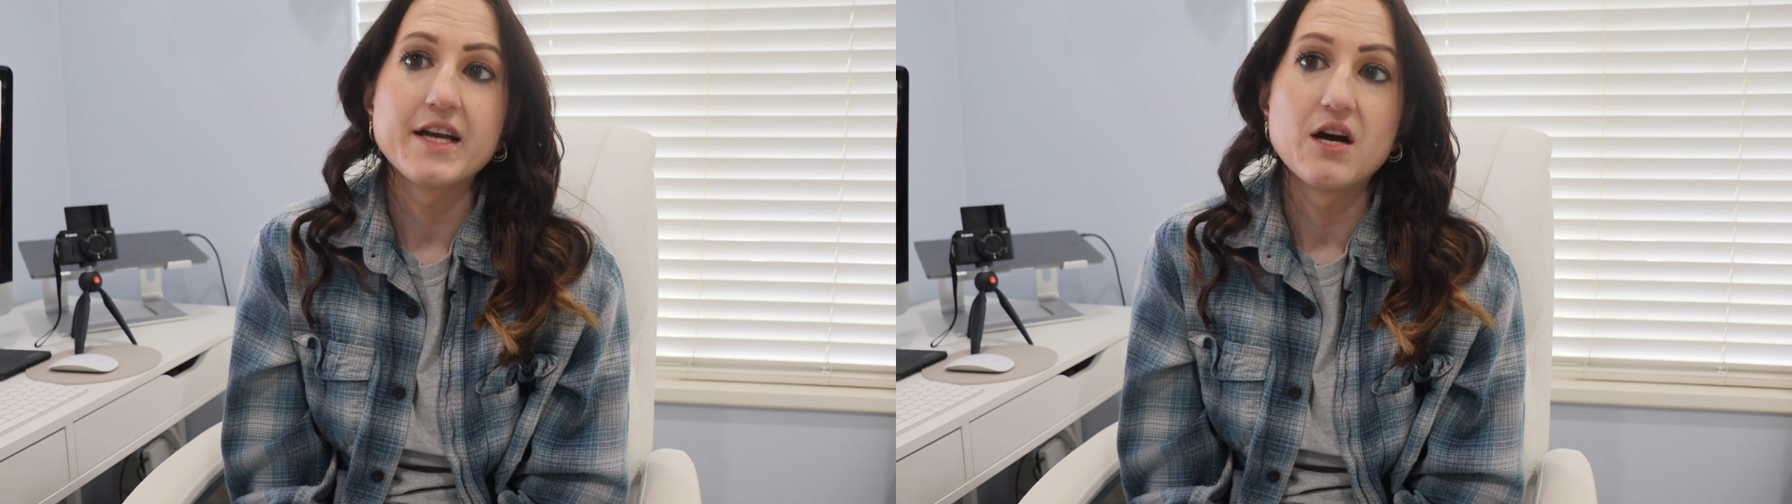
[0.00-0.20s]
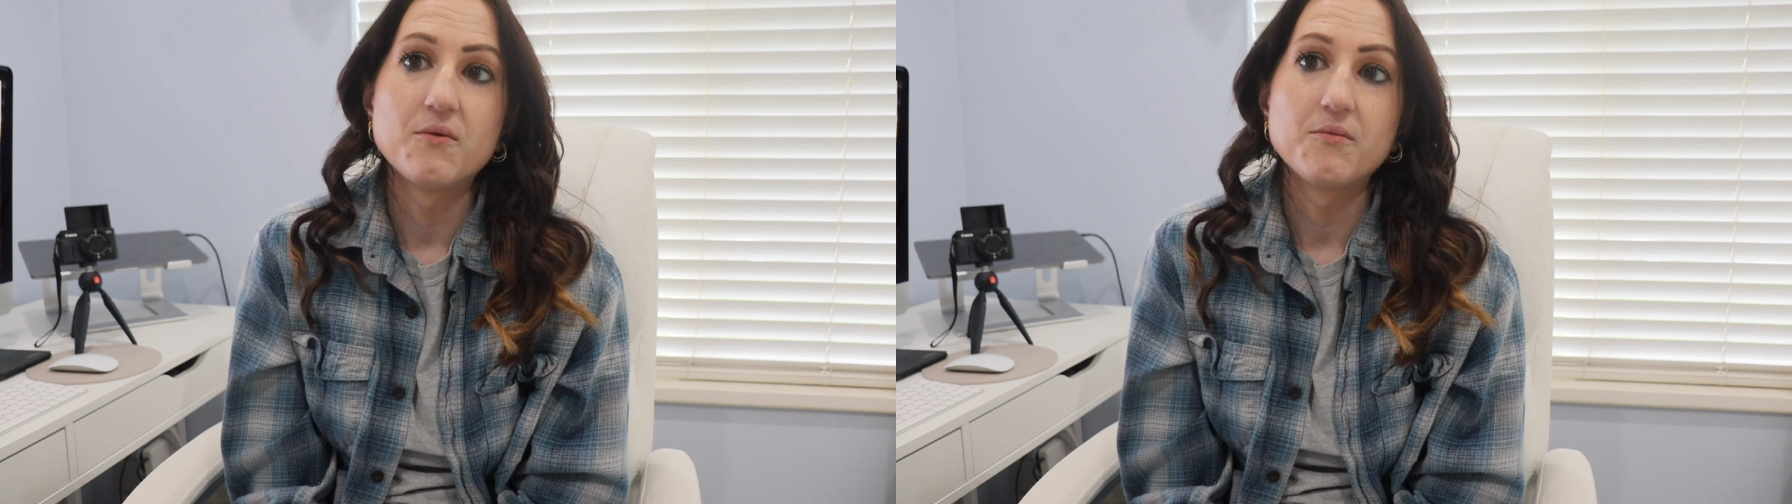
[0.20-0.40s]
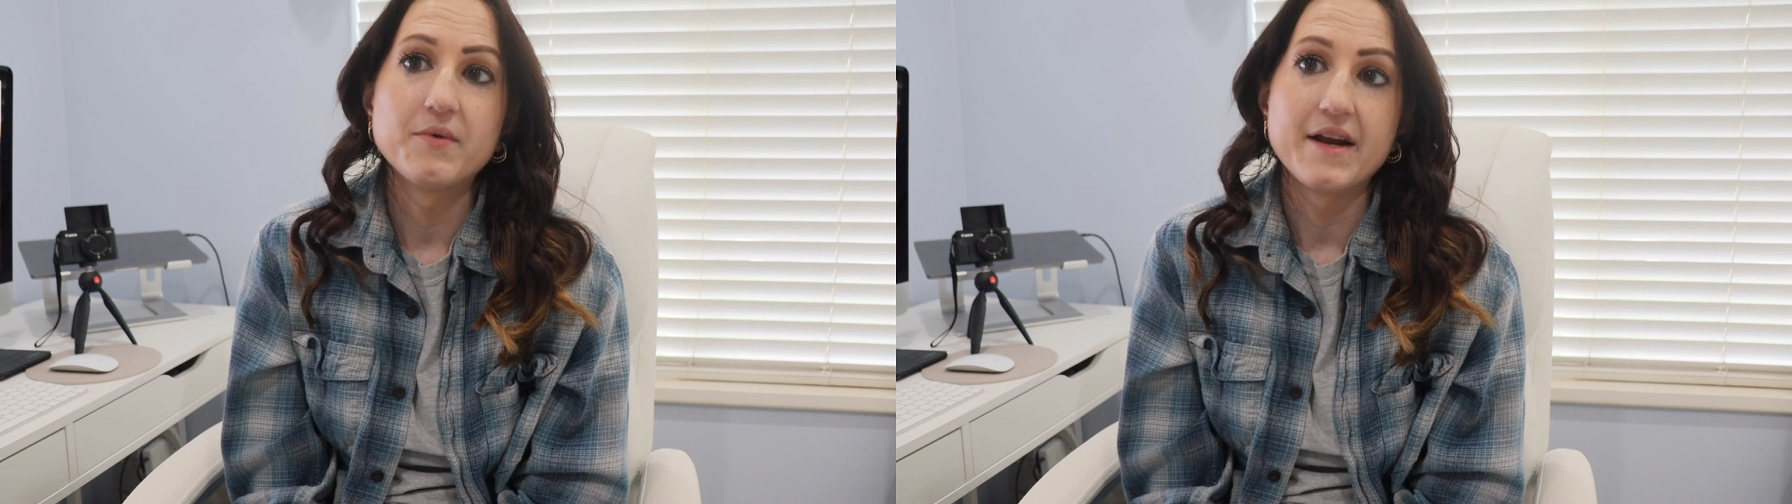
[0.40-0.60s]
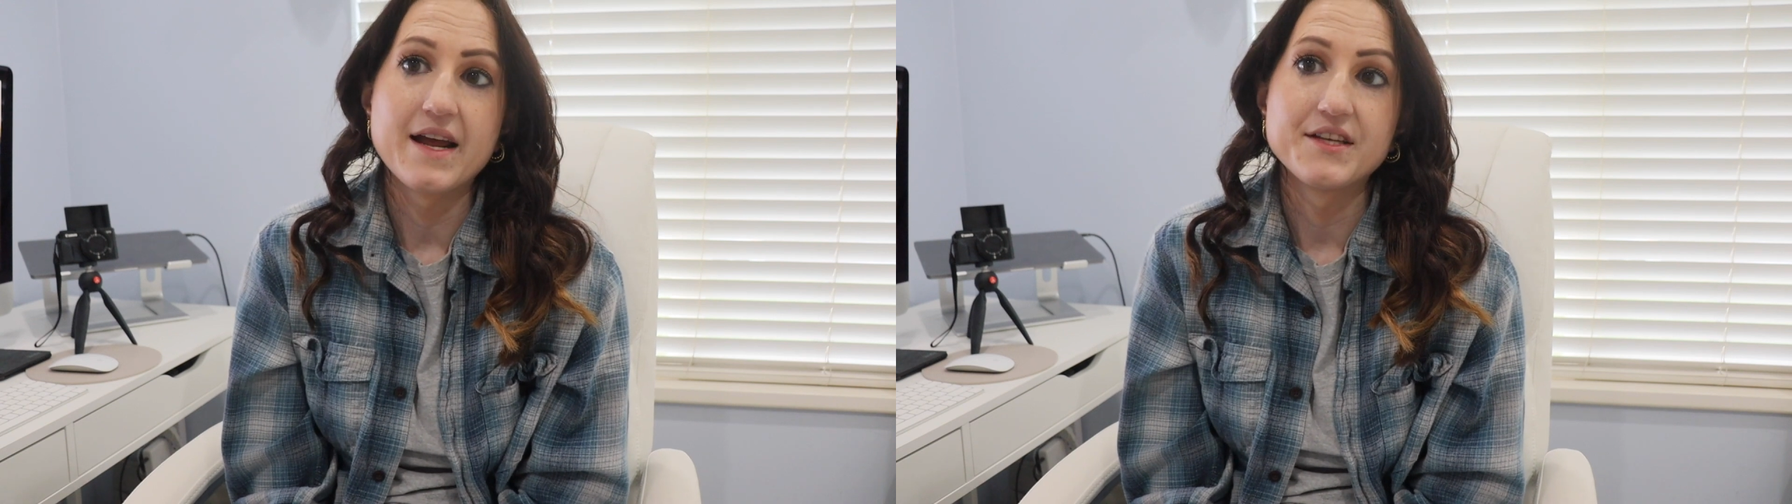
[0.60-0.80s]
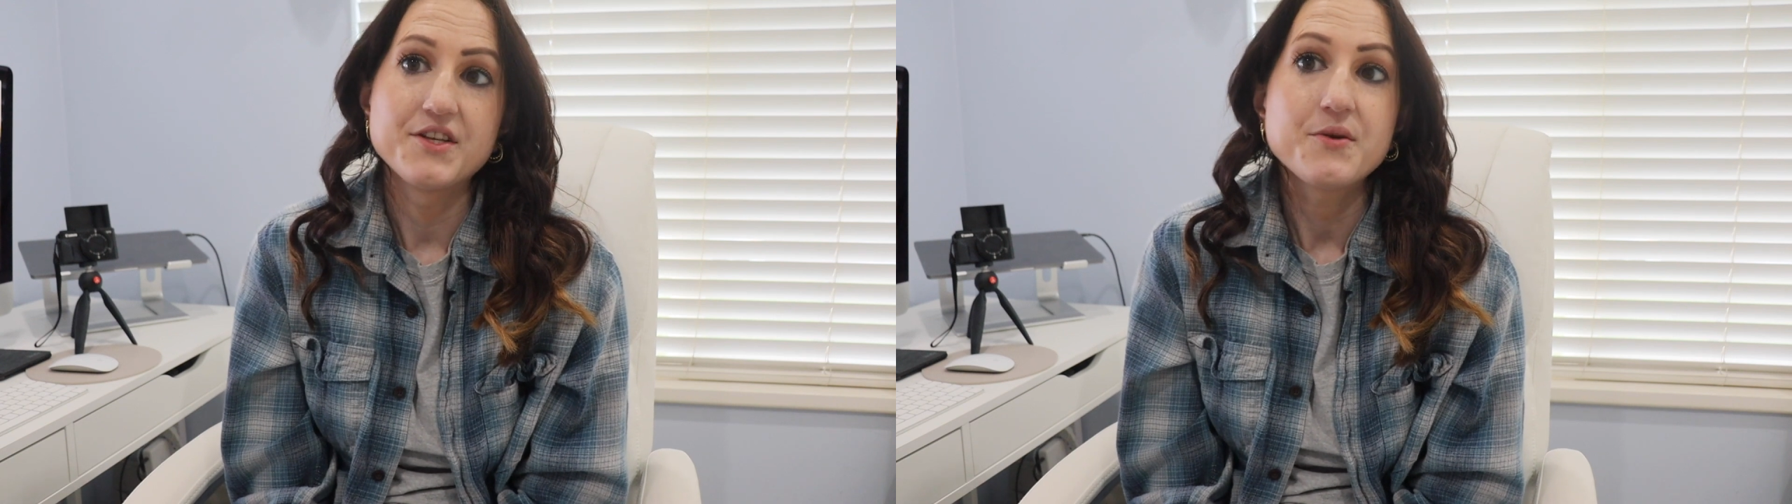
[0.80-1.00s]
out what I
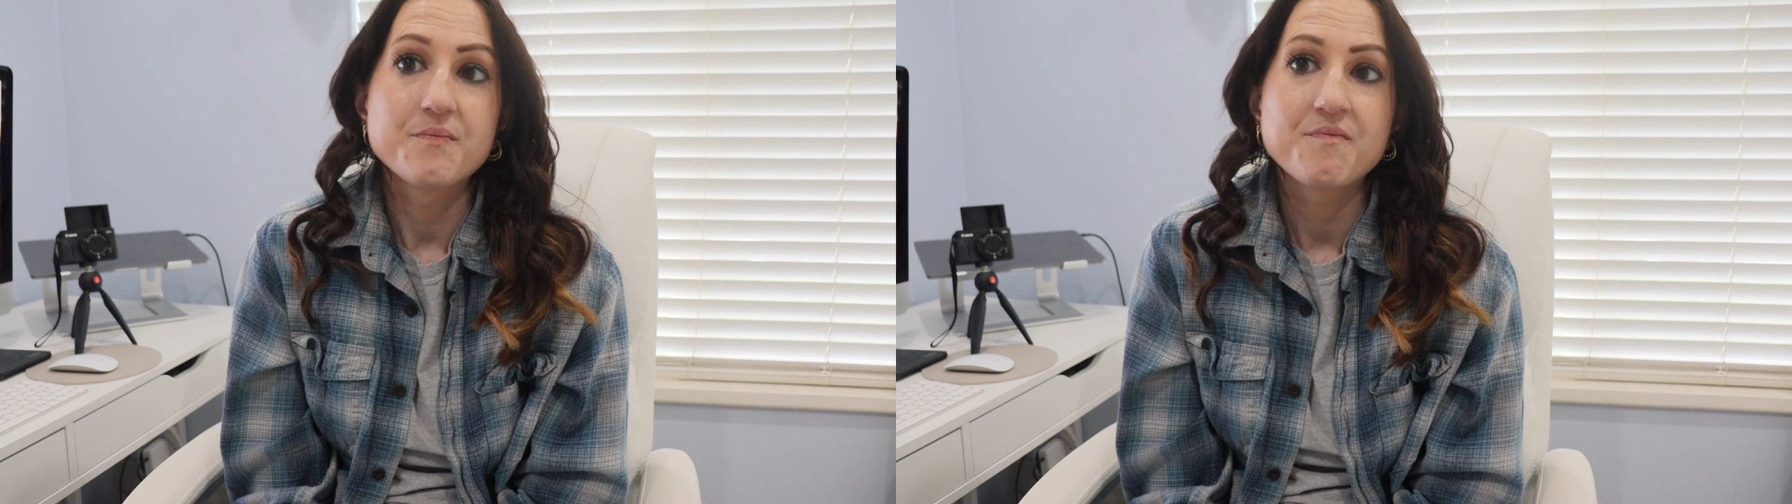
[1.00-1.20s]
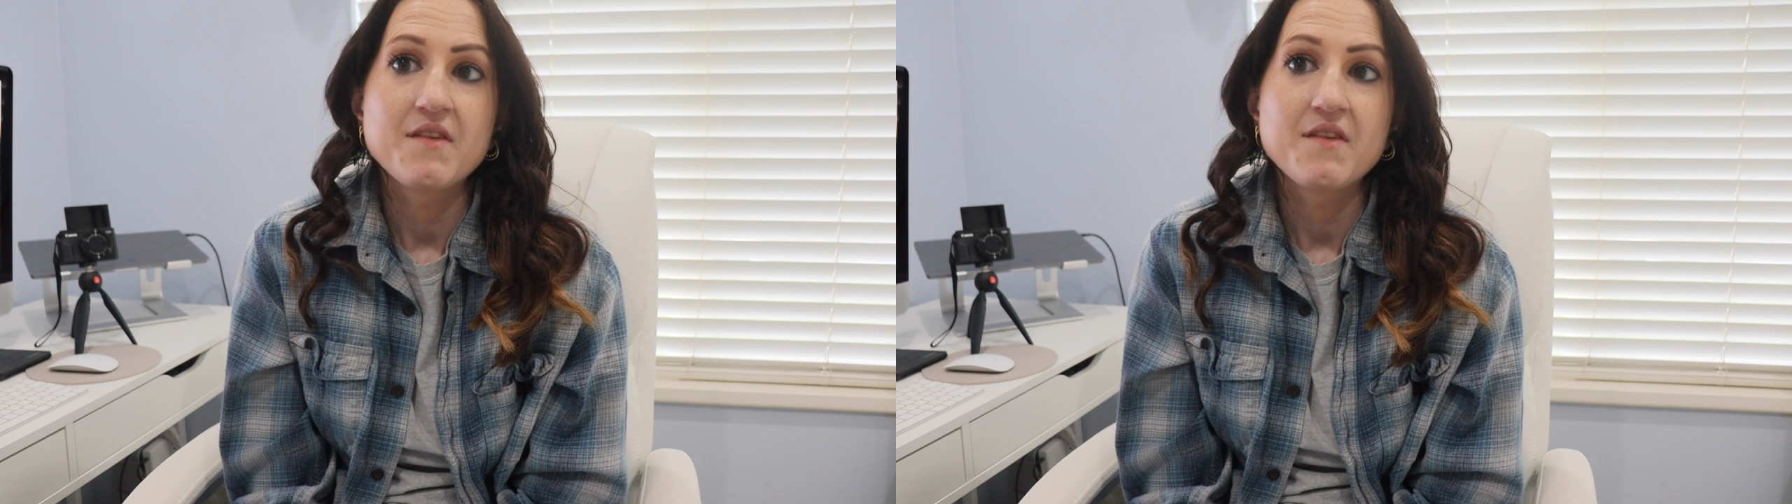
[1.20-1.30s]
had to do.